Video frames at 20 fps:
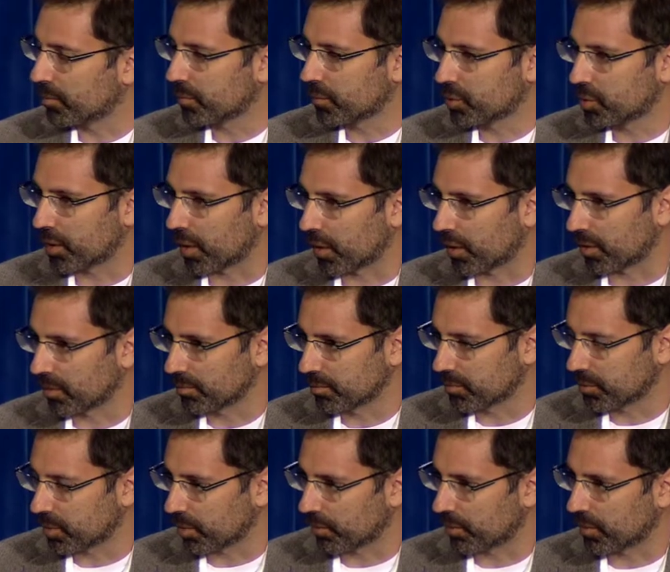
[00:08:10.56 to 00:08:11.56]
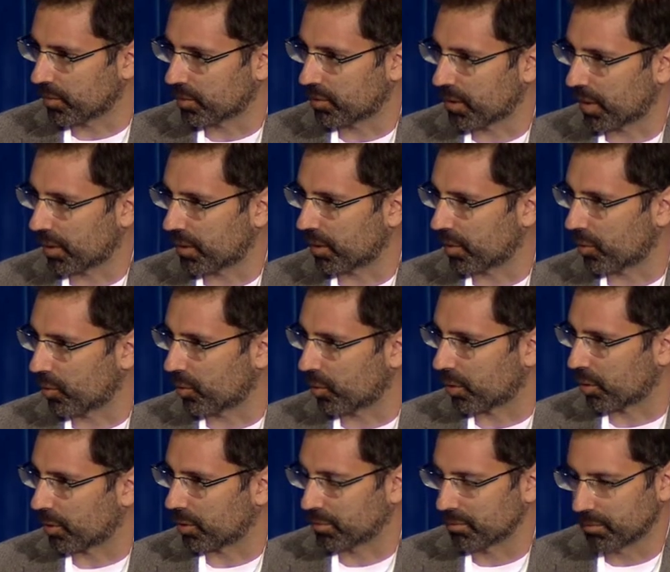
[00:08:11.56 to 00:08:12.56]
share some of this data
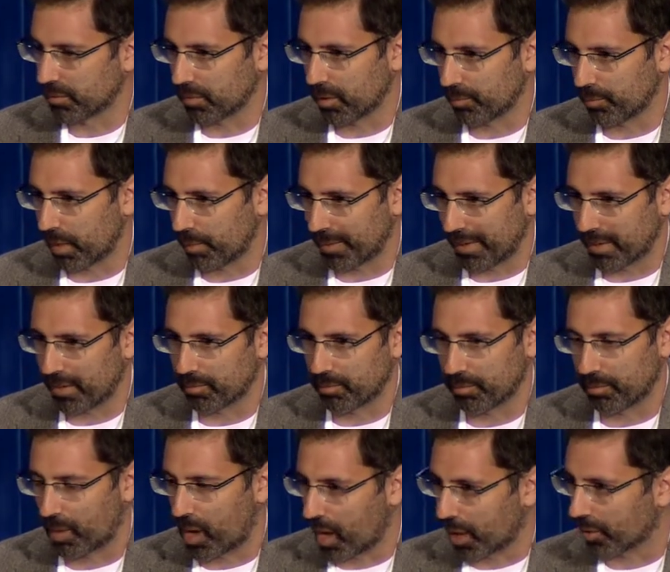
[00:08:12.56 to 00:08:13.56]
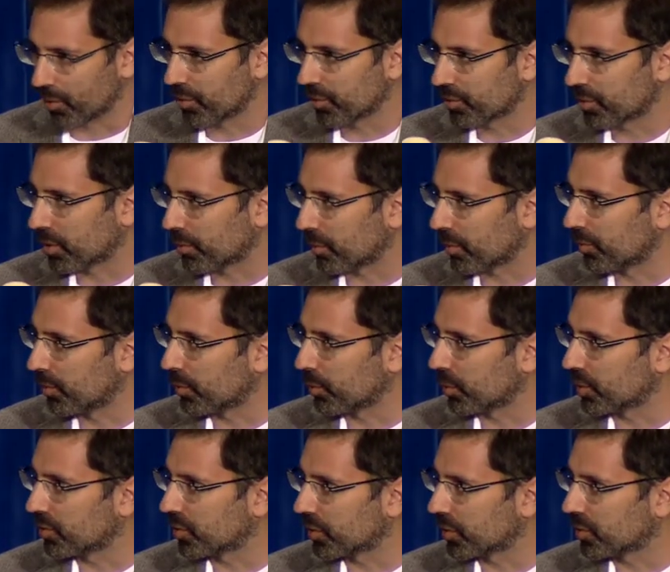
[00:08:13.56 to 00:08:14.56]
or maybe model some of the
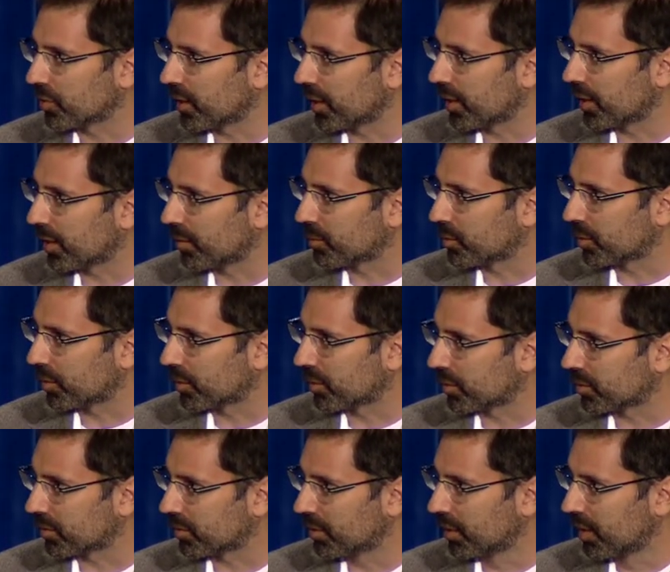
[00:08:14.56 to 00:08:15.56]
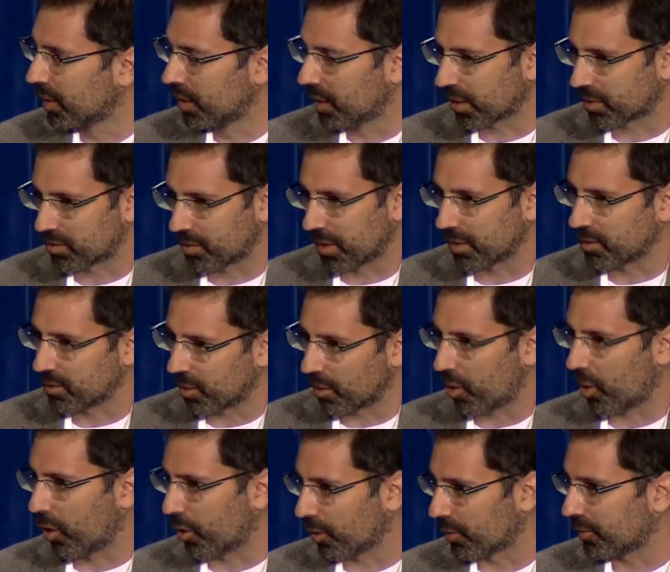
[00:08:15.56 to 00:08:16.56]
research data? I'm sure it doesn't extend to
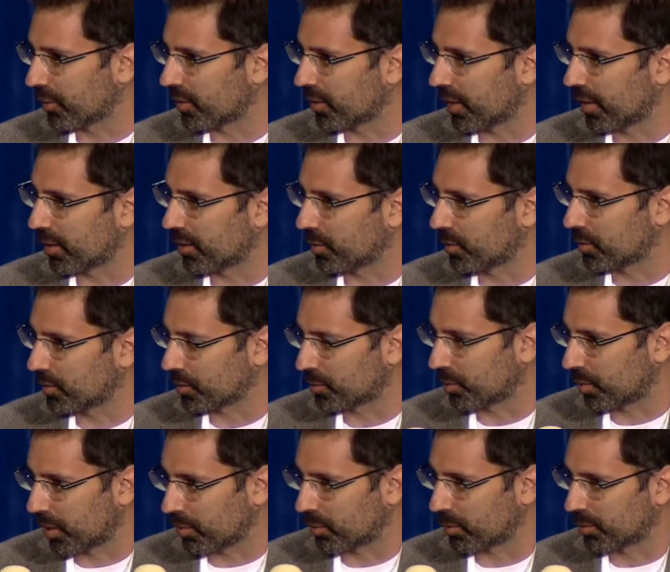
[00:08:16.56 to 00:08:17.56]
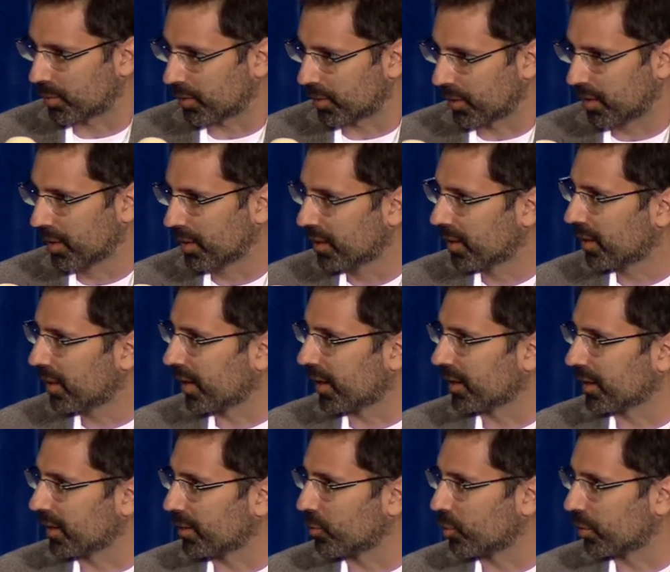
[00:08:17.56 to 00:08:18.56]
all of the data, which is probably right.
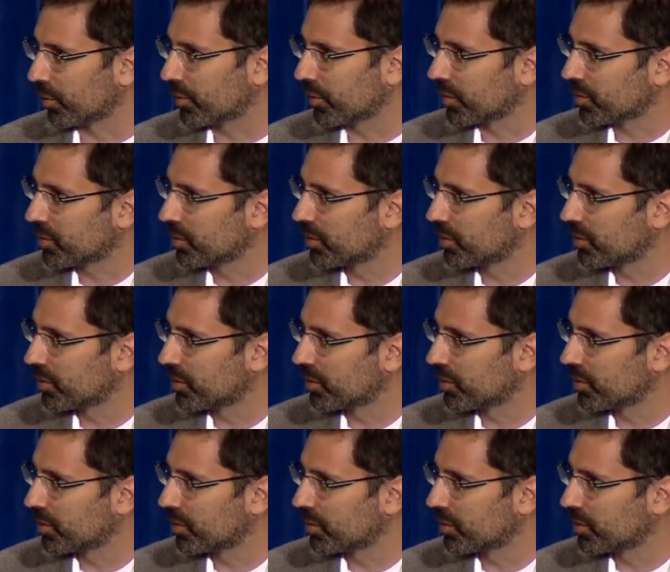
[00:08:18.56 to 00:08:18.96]
highly amorphous.